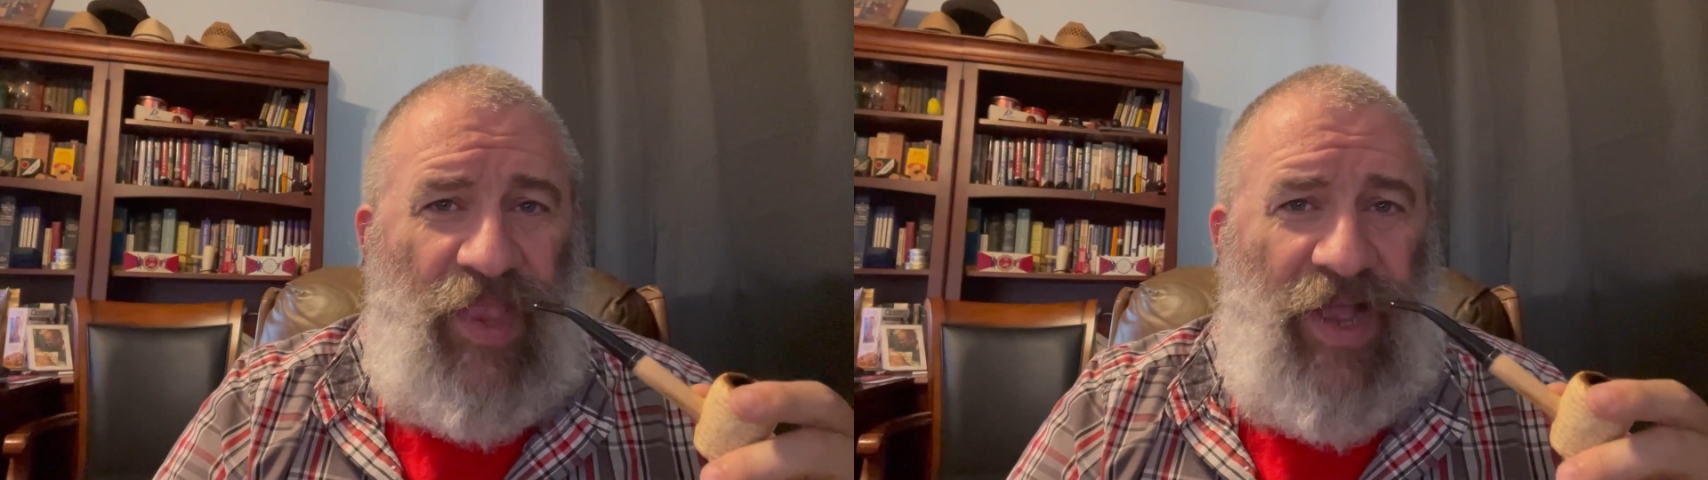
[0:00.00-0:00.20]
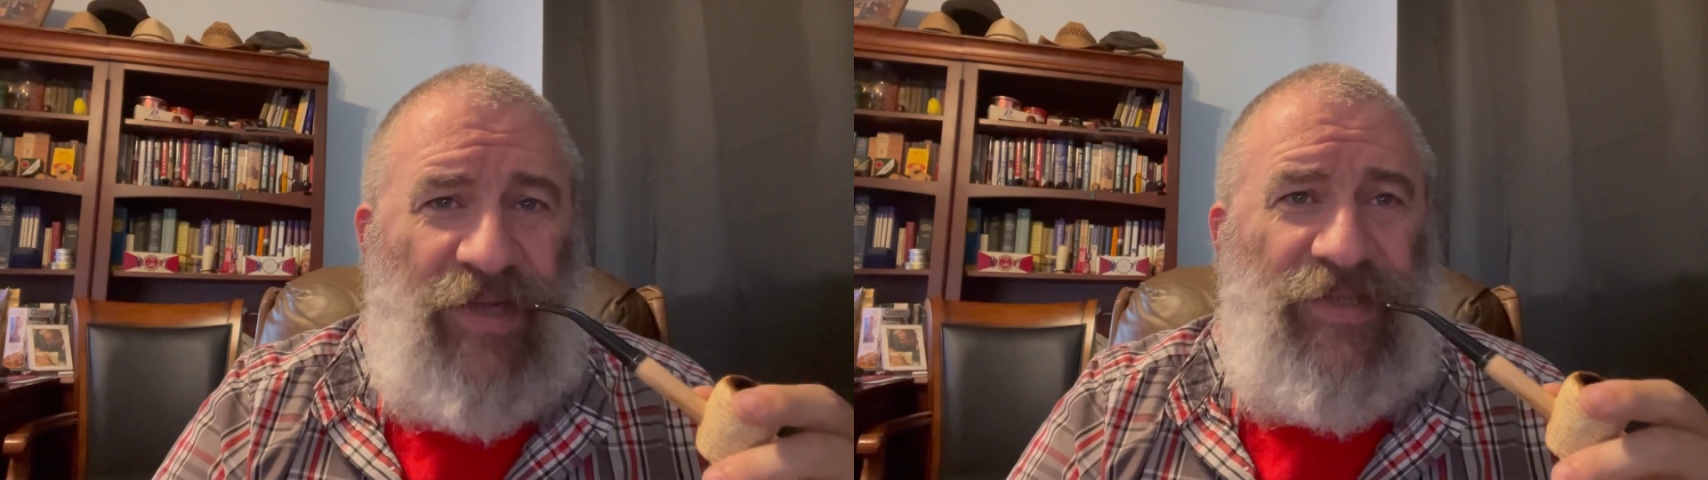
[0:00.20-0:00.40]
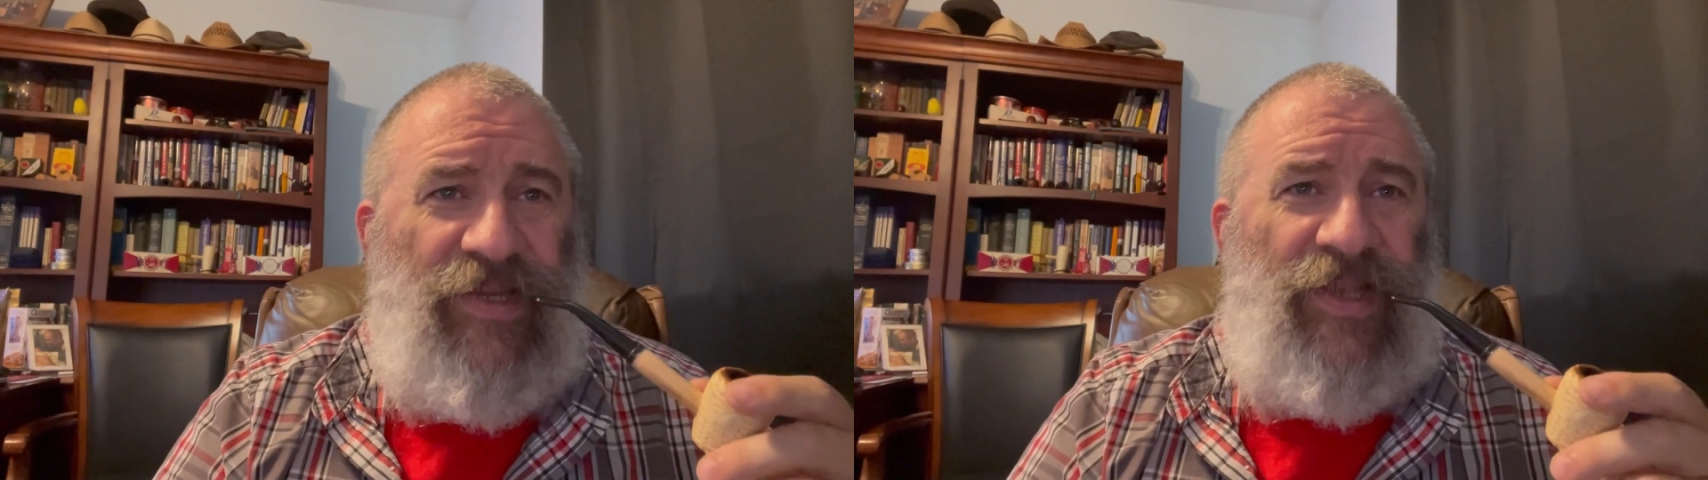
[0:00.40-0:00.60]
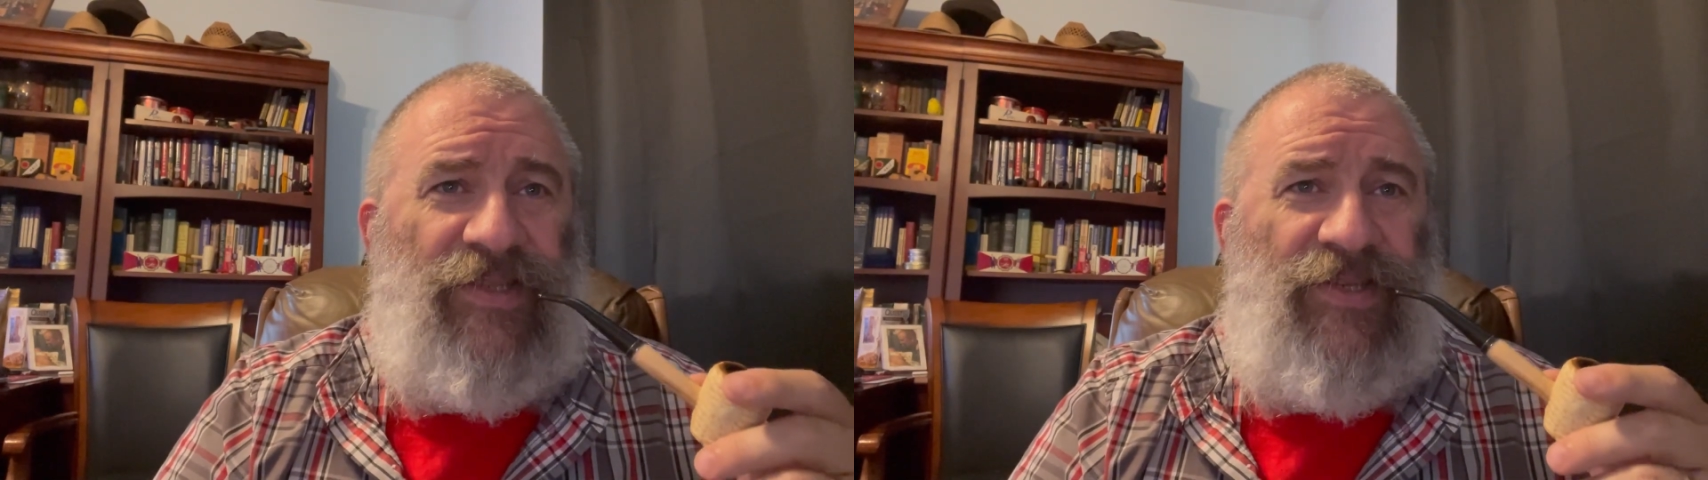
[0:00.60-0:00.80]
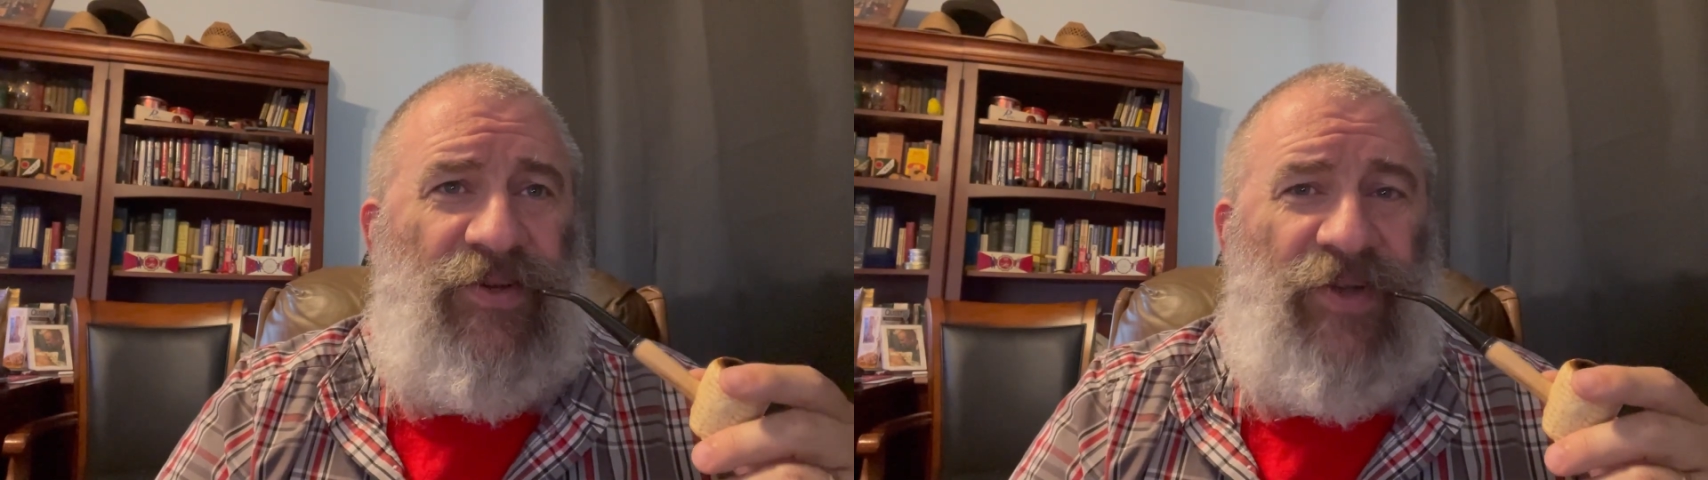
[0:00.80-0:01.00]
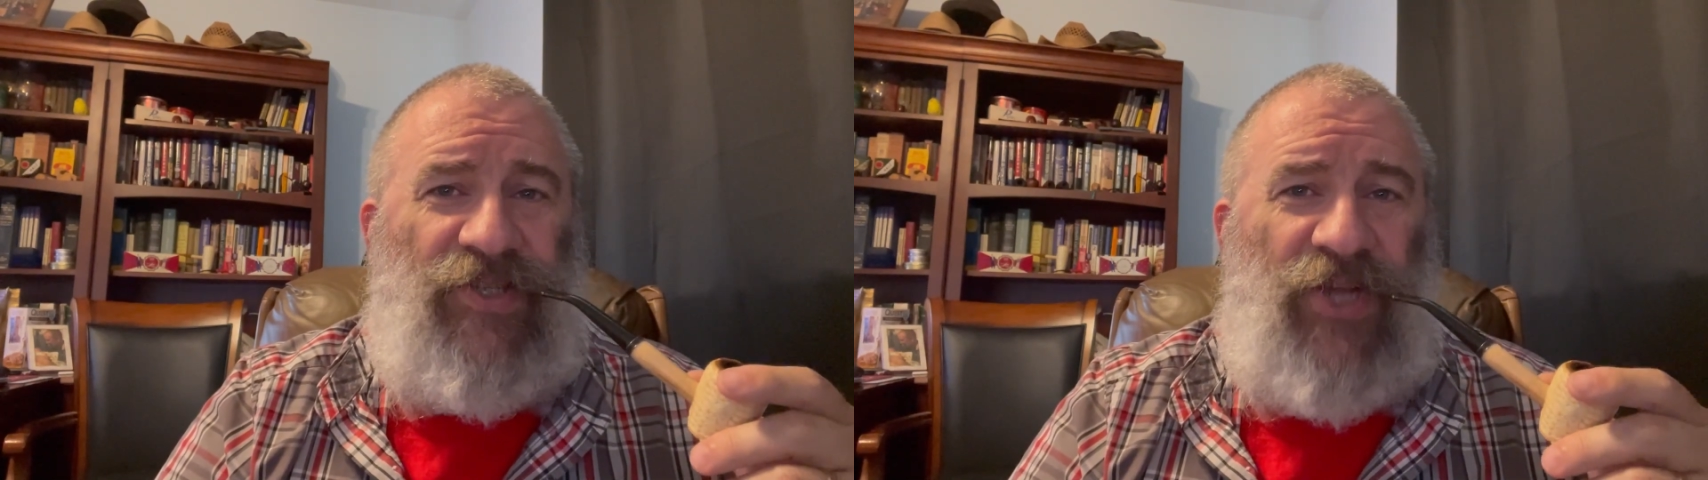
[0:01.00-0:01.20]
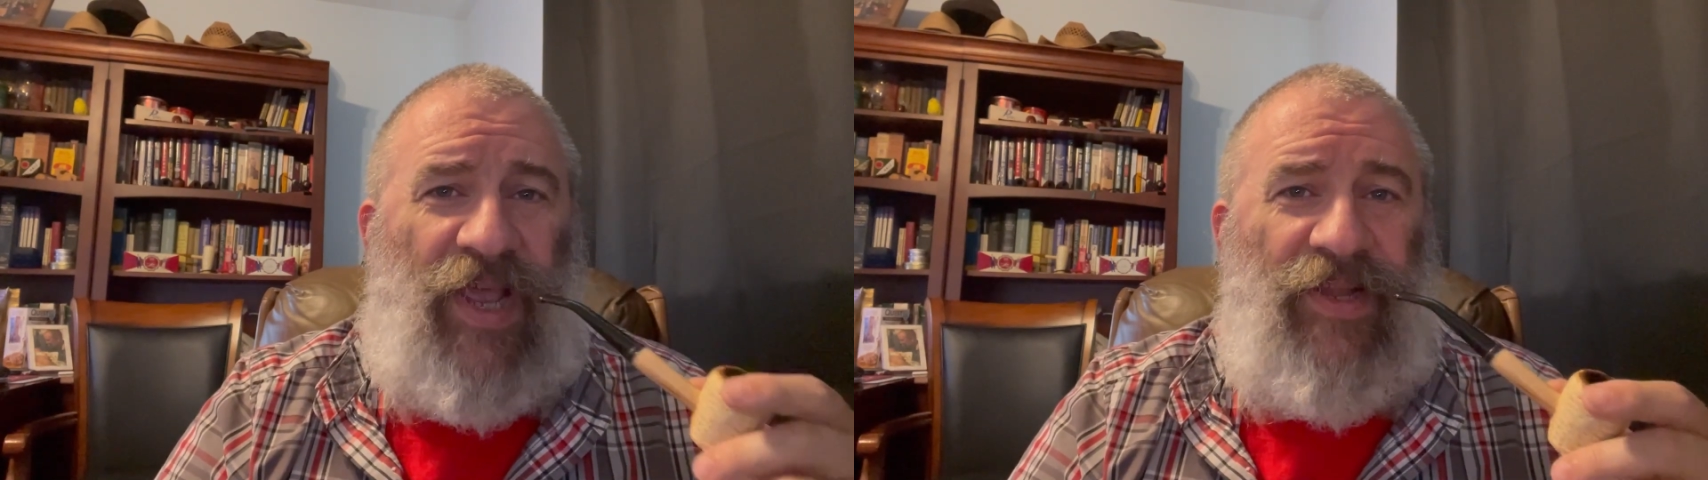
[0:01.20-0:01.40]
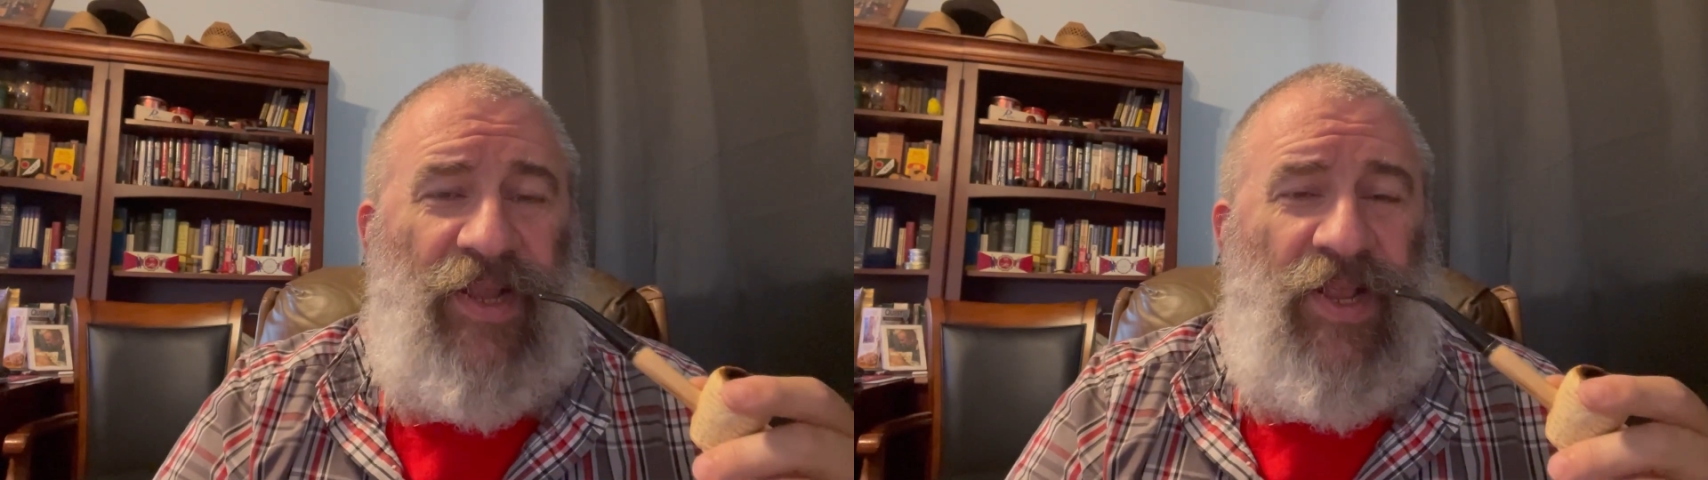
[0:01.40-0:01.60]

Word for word: I did get to uh, chat